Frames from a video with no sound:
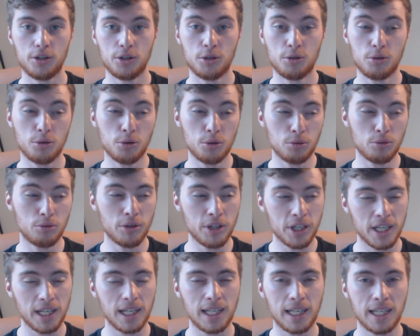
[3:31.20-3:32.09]
You
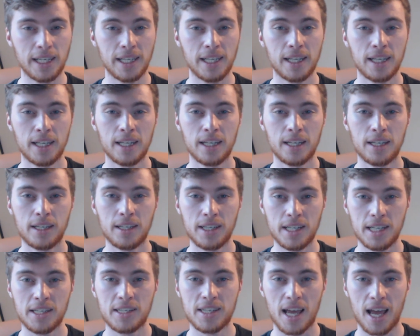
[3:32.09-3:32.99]
really
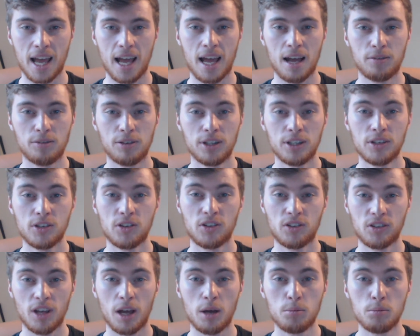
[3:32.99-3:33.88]
need to have
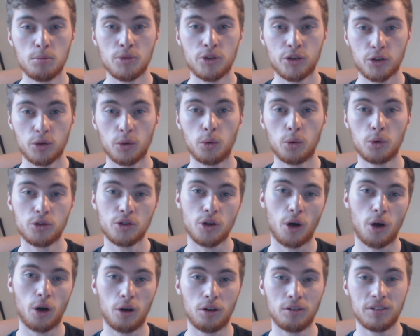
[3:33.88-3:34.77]
some sort
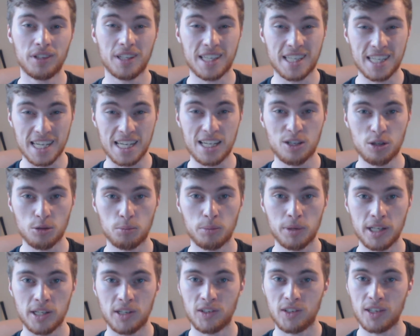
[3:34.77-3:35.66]
of decent
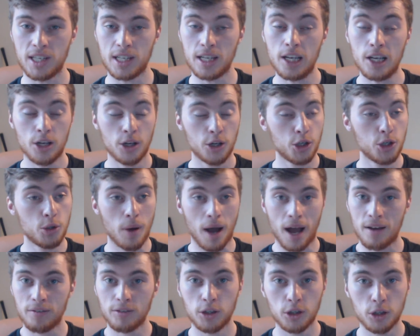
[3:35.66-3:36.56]
PC. You
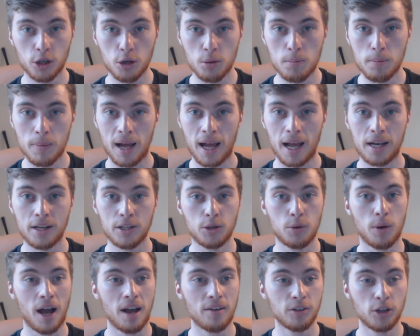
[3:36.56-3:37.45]
haven't got to go mad,
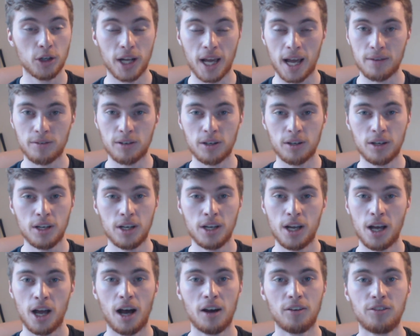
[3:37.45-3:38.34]
you haven't got to have a
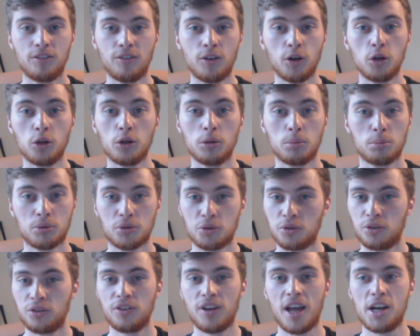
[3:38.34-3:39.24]
full
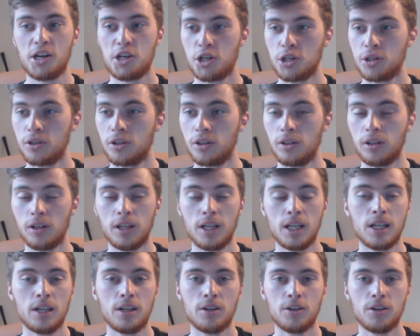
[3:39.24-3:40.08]
professional,